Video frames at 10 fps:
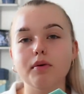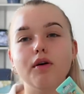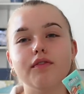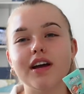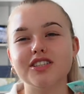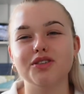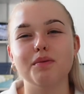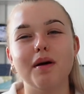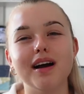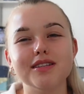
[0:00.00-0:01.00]
Professional,
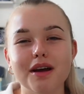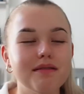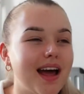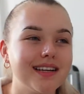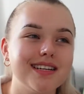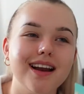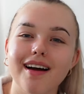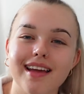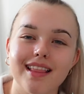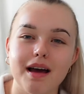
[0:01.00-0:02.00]
but I don't actually
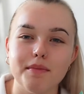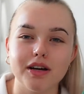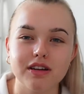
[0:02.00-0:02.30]
like it that much.